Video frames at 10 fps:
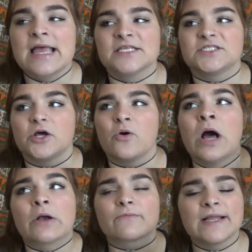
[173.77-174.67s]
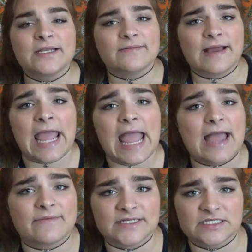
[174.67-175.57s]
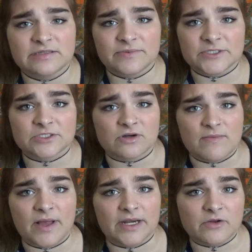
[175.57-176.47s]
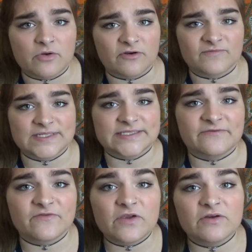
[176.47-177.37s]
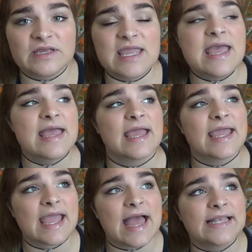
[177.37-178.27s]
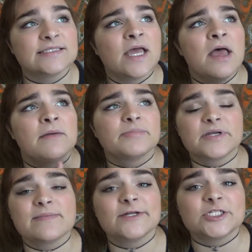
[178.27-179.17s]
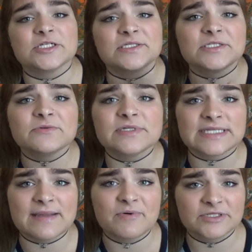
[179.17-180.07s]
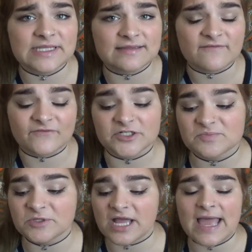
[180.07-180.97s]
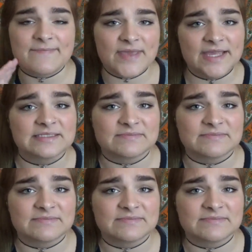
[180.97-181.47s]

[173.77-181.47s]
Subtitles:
so right away I went to the bookstore and bought A Court of Mist and Fury, and pretty much as soon as I put down the first book, I picked